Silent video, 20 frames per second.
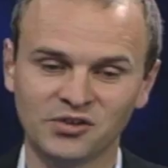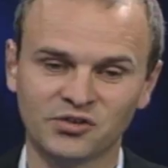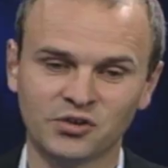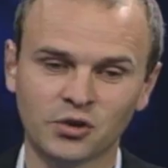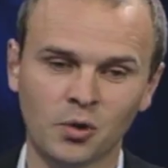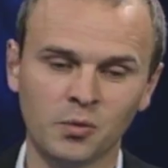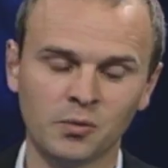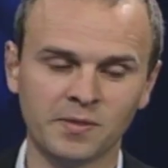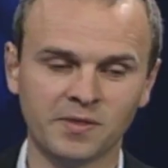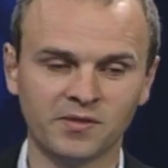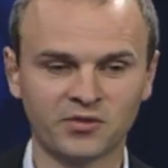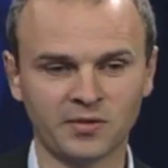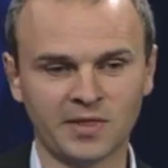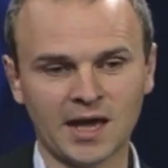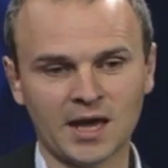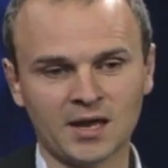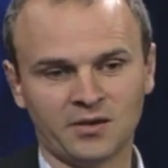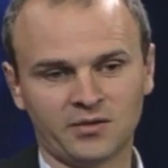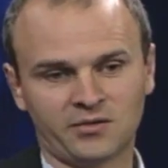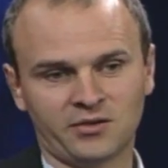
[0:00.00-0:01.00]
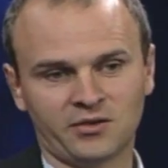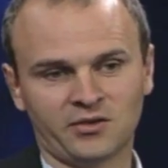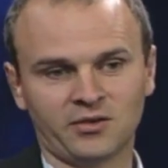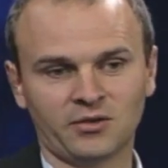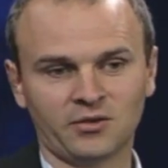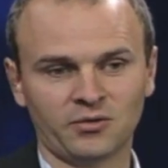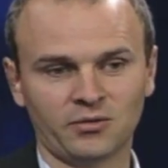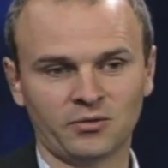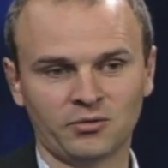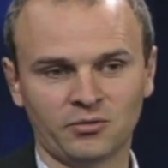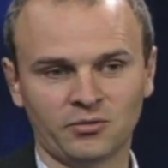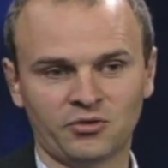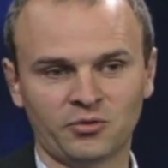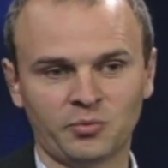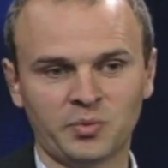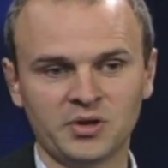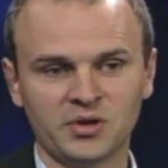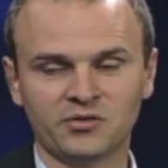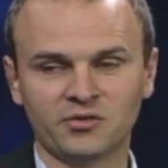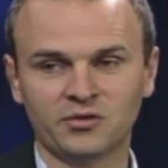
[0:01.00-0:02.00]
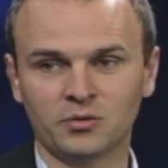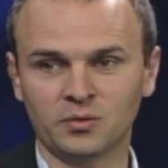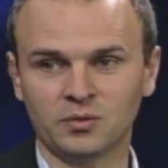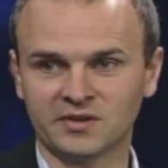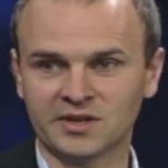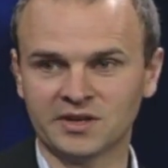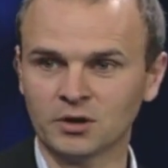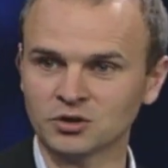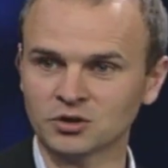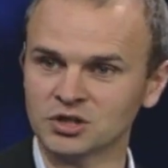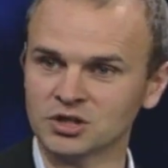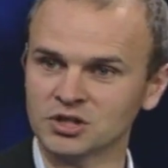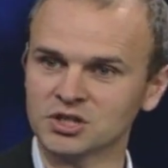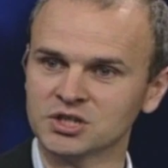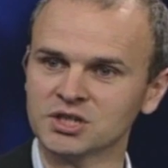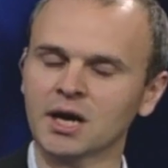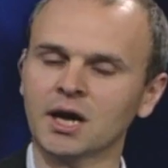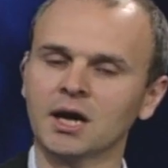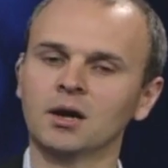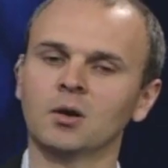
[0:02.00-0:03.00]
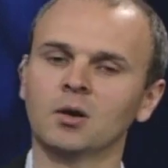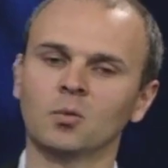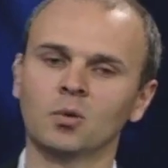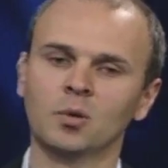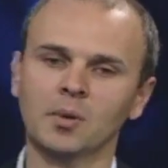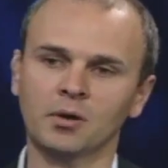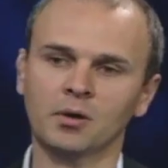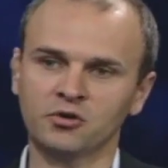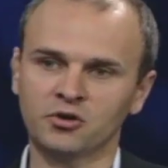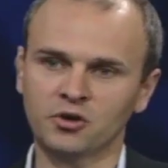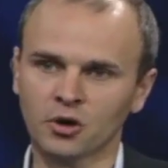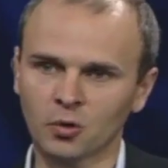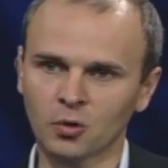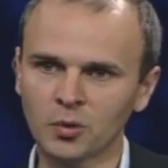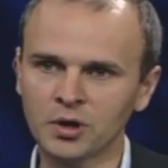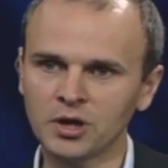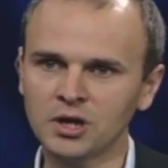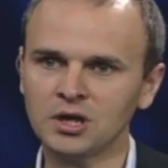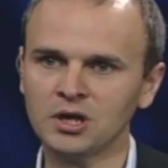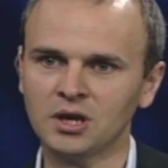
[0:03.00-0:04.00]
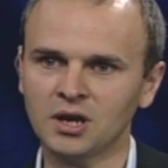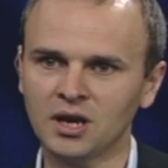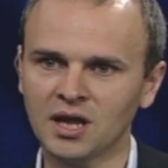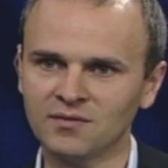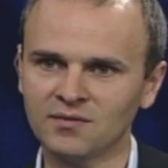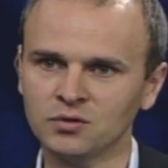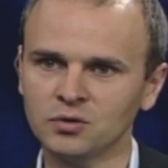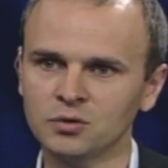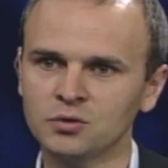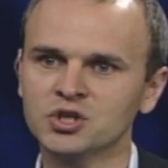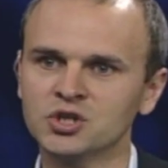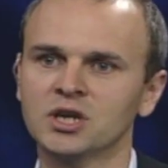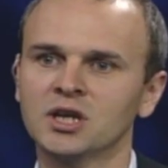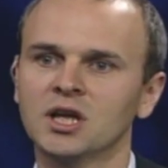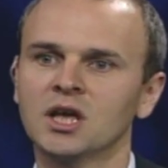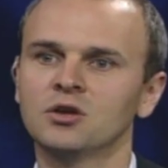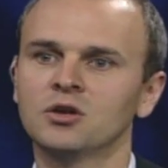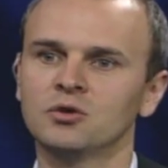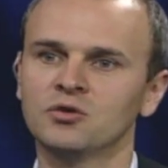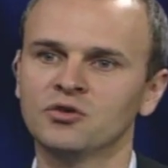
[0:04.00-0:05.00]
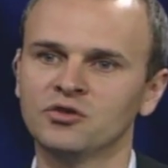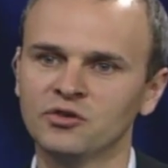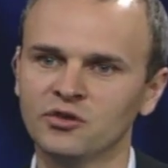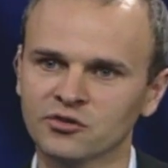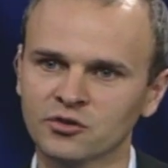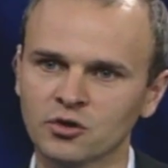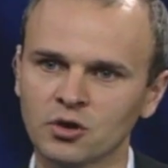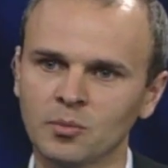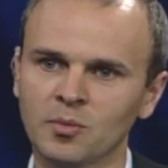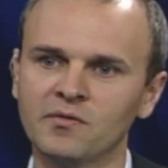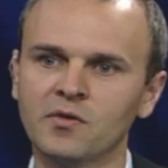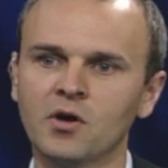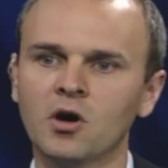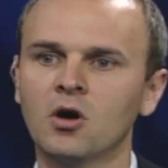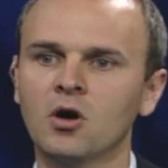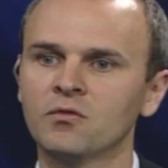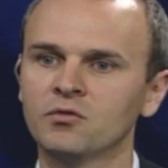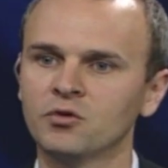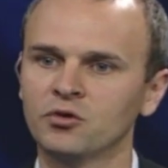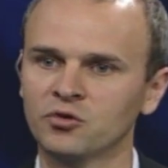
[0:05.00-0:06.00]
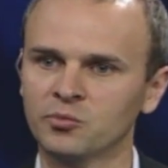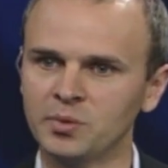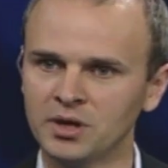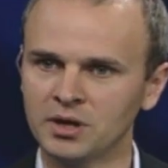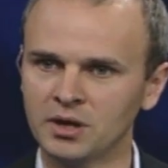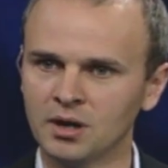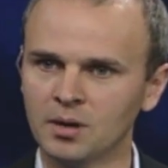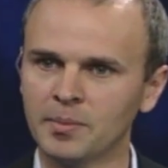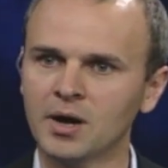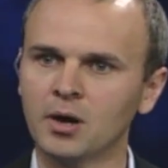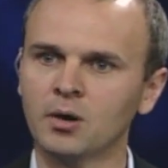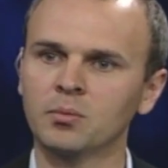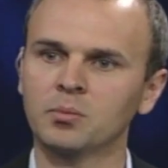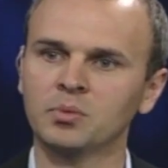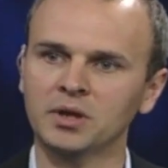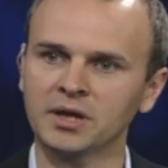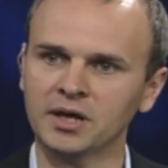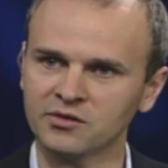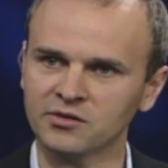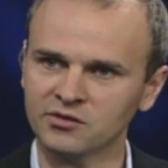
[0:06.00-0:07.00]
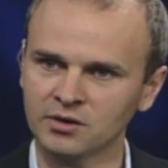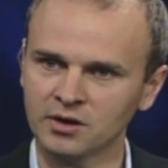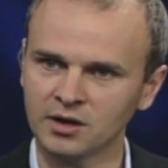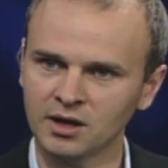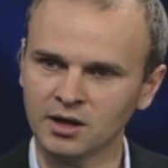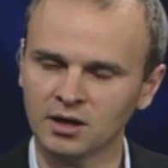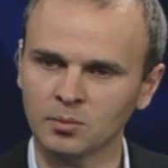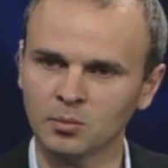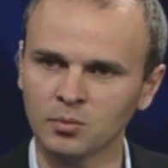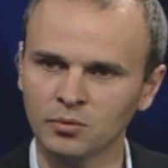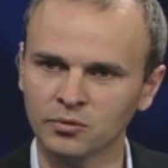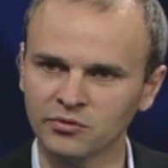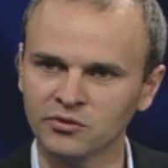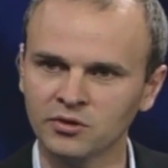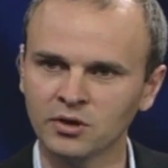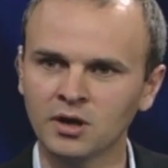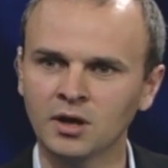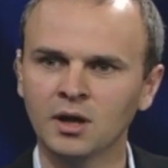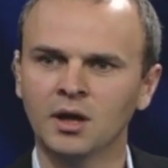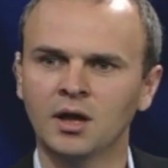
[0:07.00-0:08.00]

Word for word: and so so that uh, speaks to intelligent design. What about Darwinian evolution? Again, you're using this term "evolve." You're speaking about plants and animals.